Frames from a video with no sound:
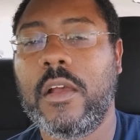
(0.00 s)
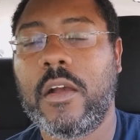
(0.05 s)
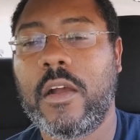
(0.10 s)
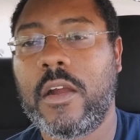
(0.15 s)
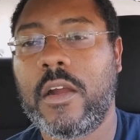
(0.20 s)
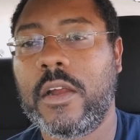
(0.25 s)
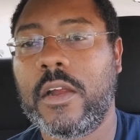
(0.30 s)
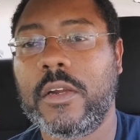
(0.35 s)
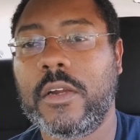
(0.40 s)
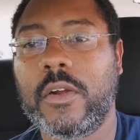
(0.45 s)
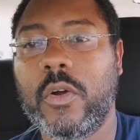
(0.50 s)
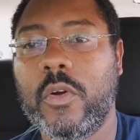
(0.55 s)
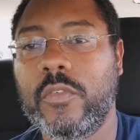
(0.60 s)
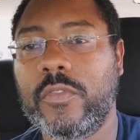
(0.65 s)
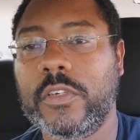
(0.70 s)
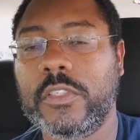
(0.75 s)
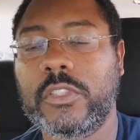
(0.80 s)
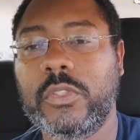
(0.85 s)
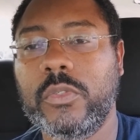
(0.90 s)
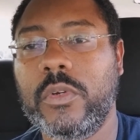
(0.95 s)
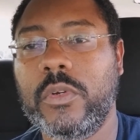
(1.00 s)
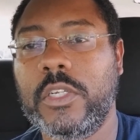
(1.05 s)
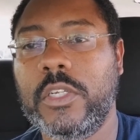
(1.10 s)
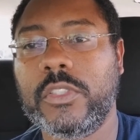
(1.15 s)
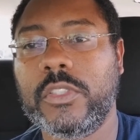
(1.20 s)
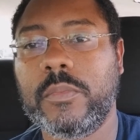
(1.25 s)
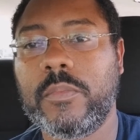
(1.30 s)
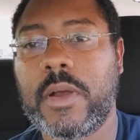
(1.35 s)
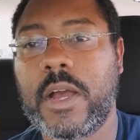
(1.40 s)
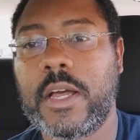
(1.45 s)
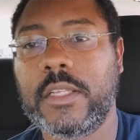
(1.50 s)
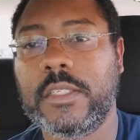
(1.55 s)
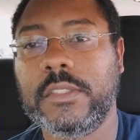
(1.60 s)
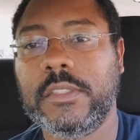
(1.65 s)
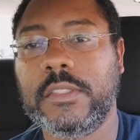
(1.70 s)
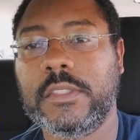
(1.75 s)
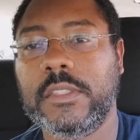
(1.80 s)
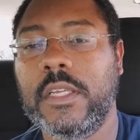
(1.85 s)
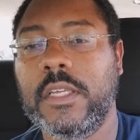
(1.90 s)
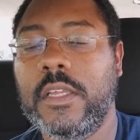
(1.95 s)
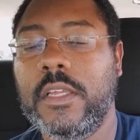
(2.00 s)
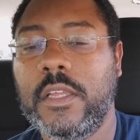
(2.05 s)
are over 200 miles.